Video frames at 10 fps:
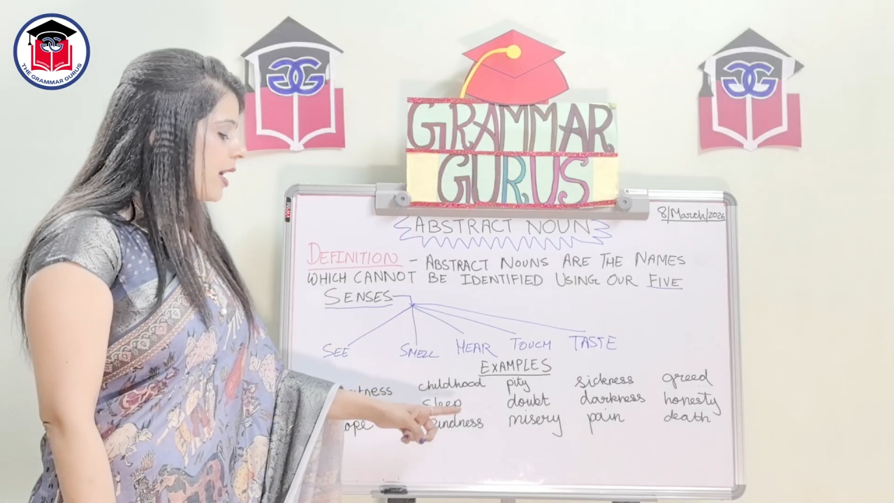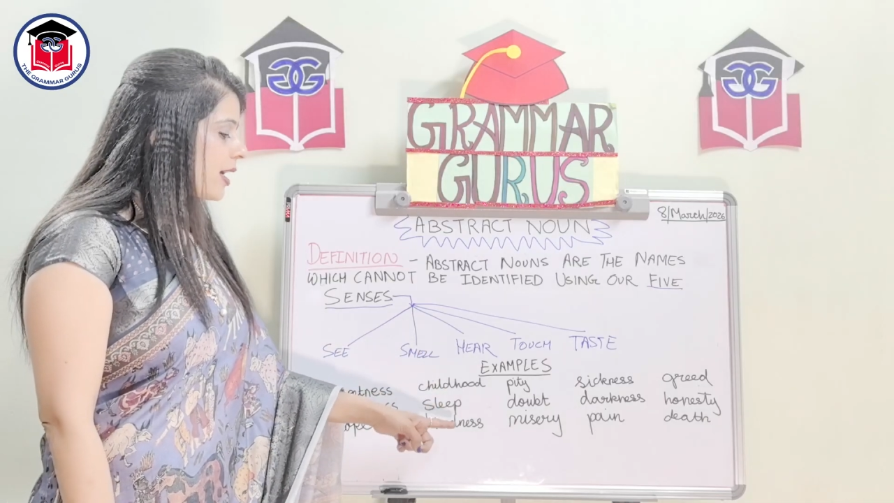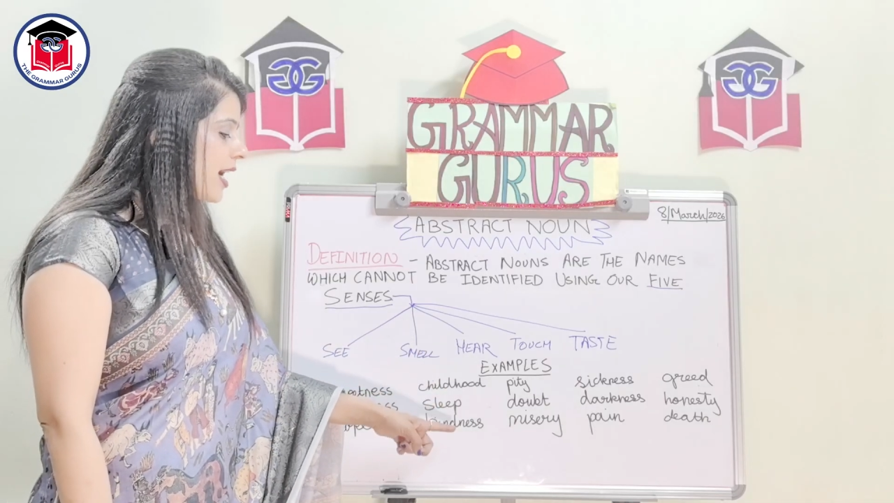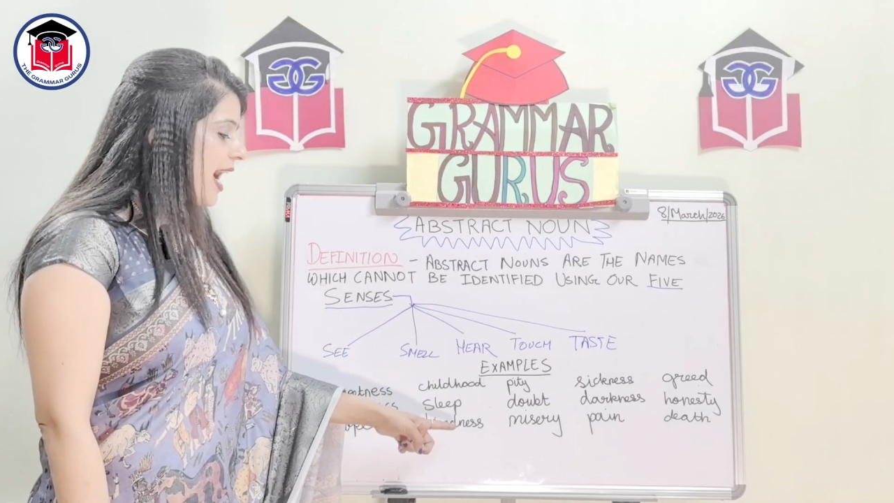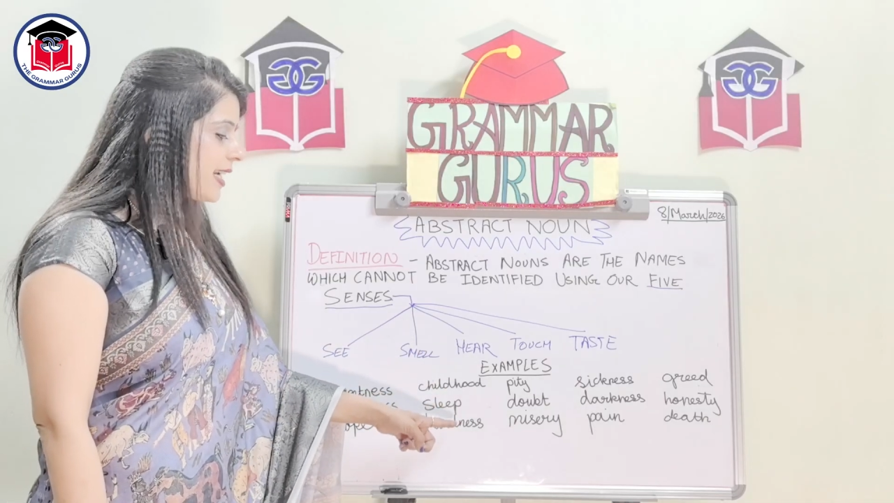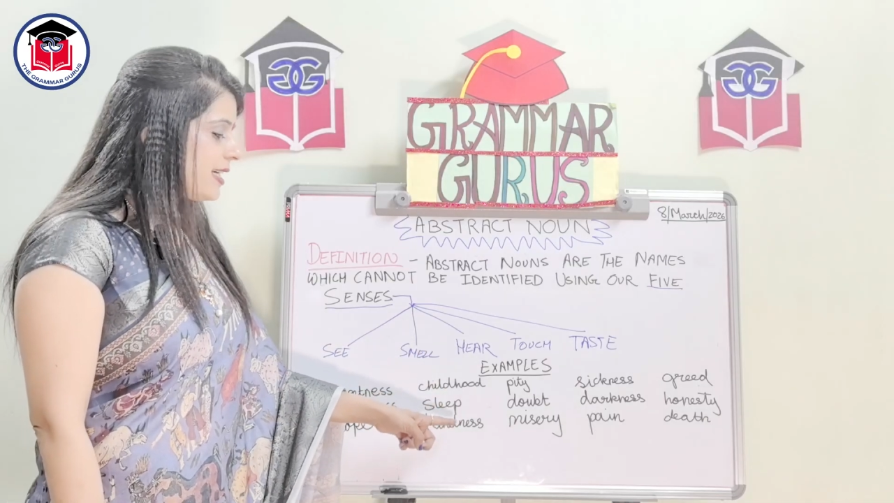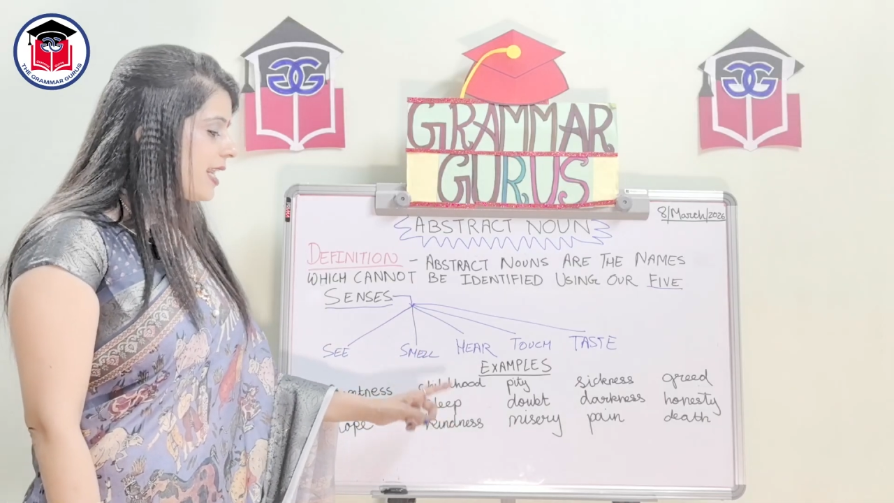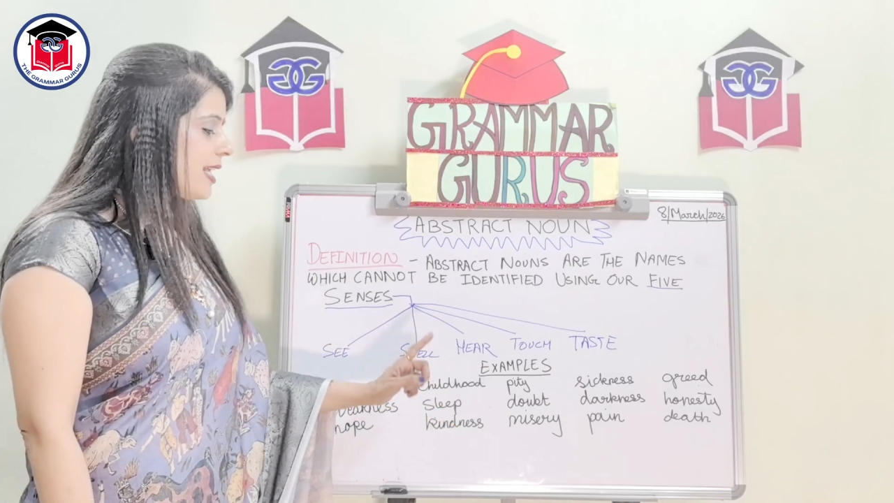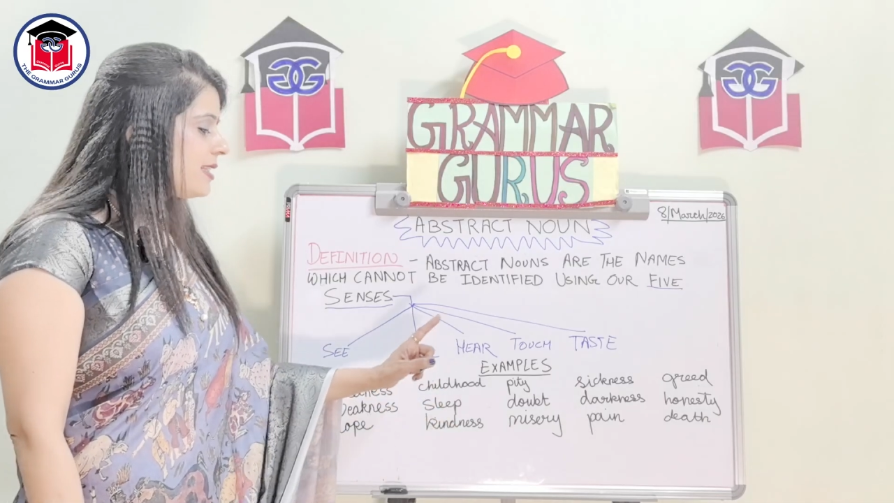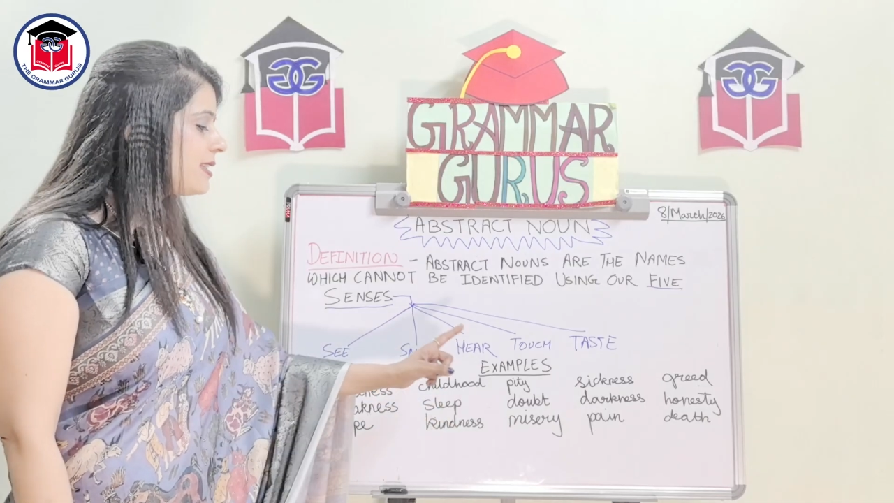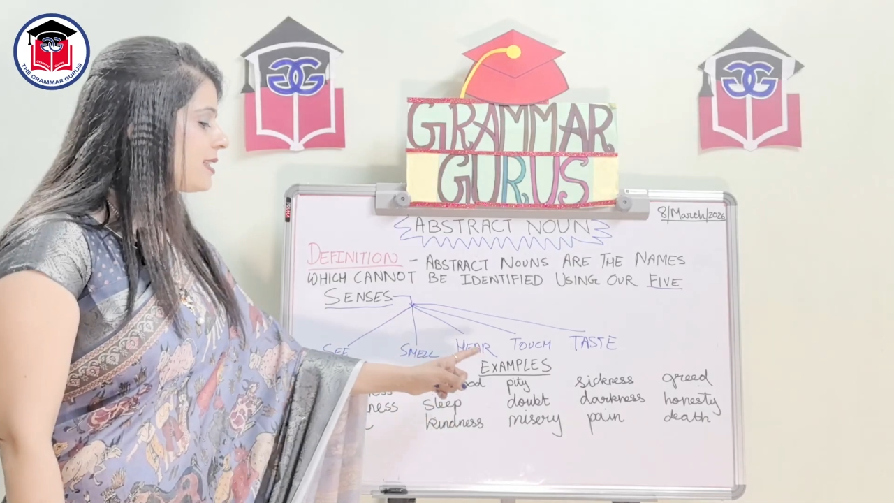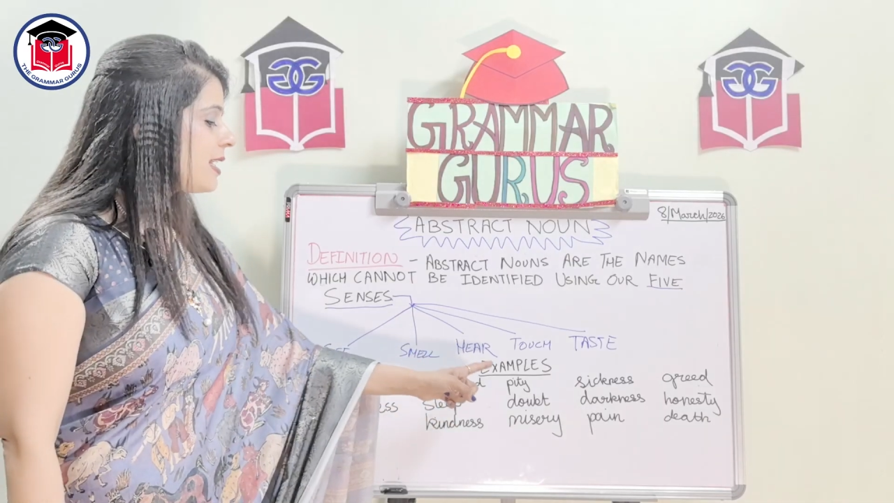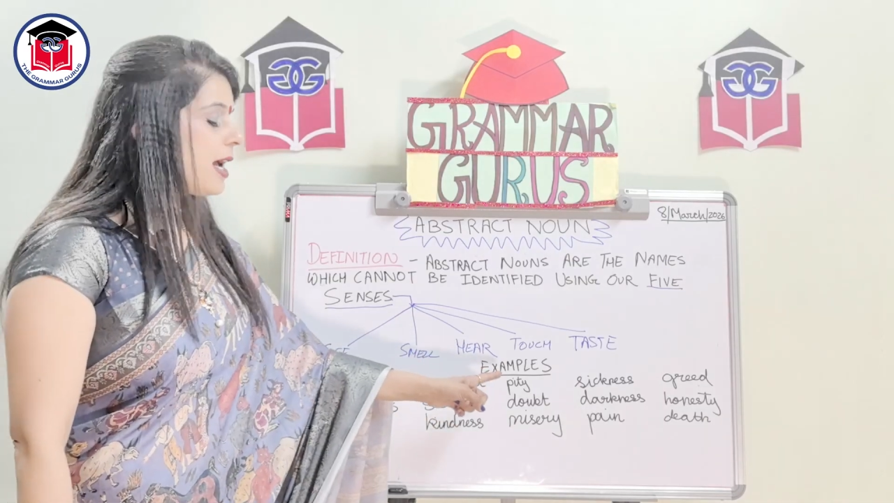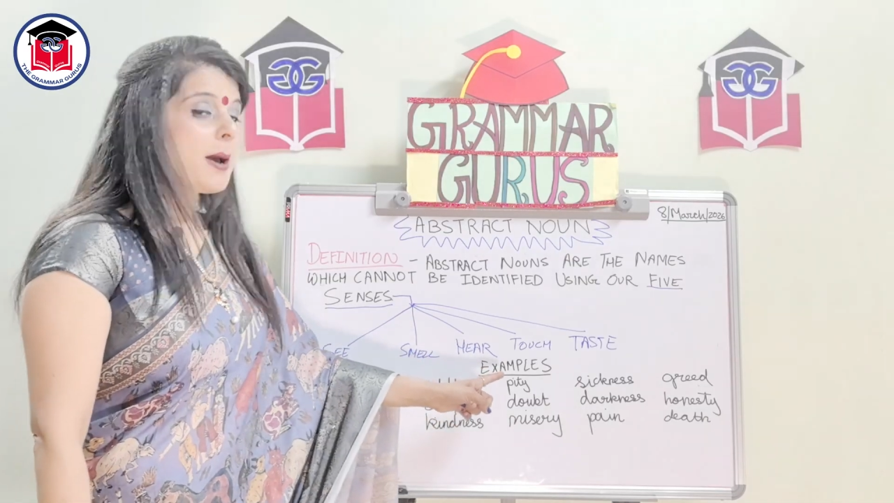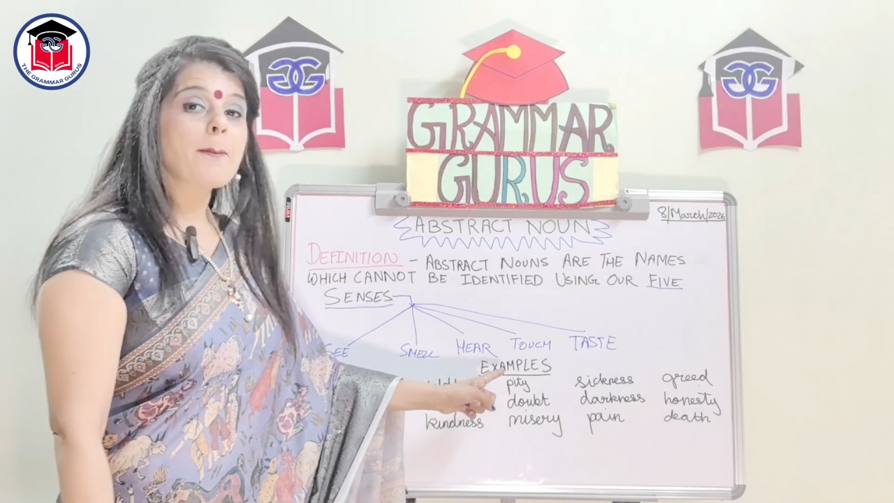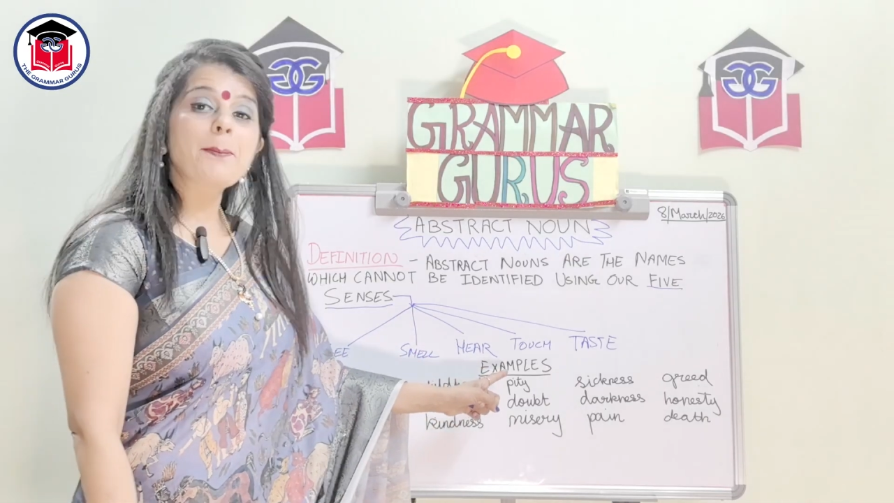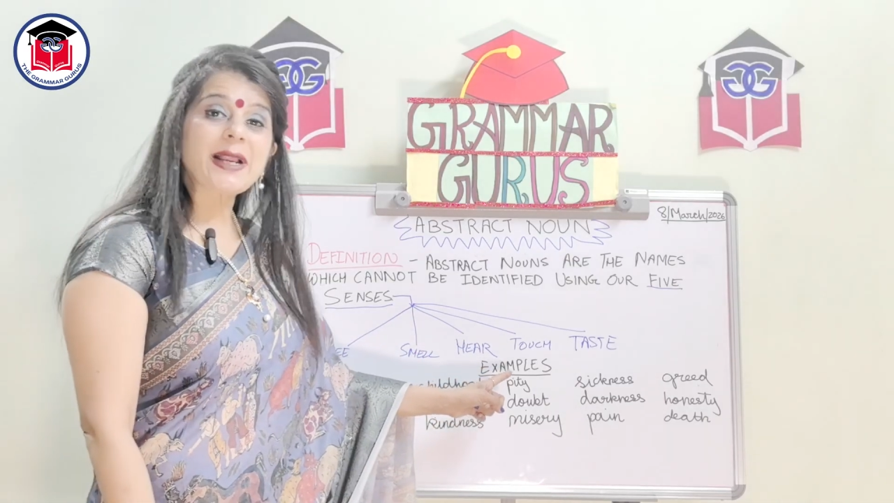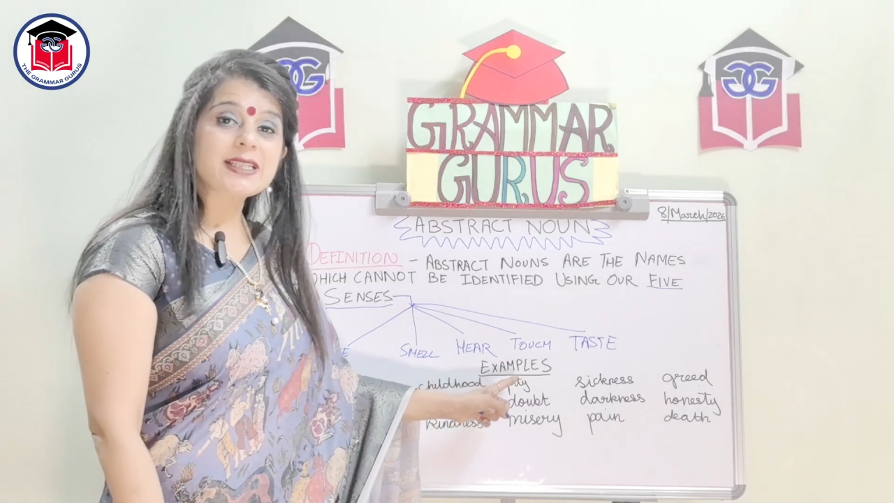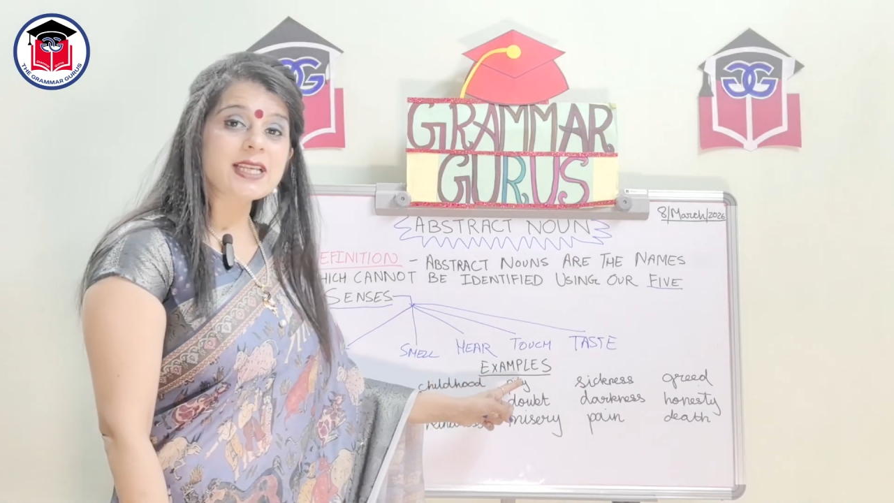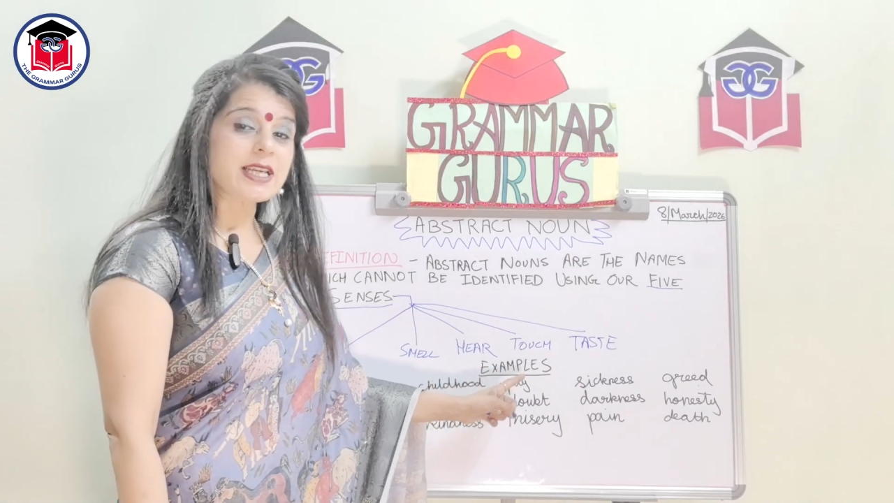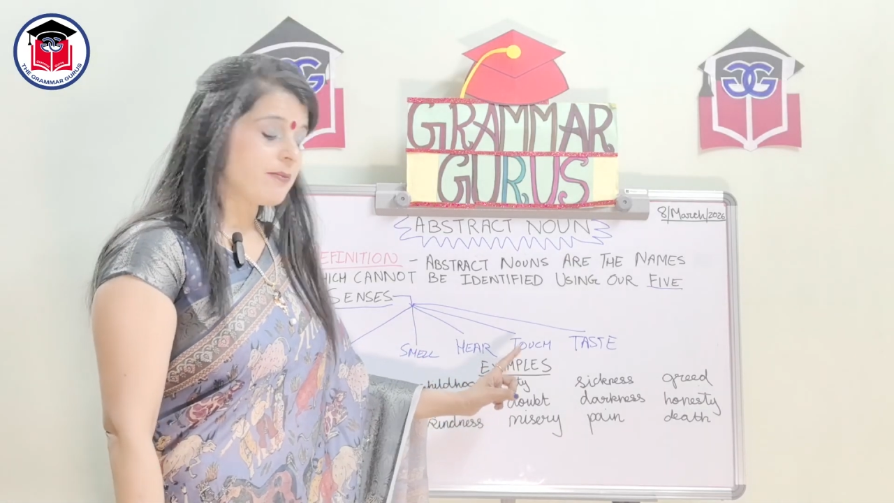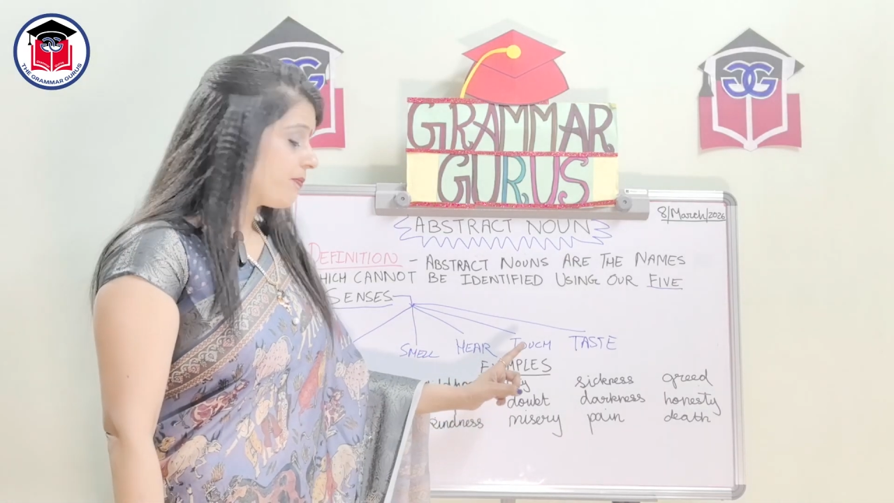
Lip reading: kindness, pity,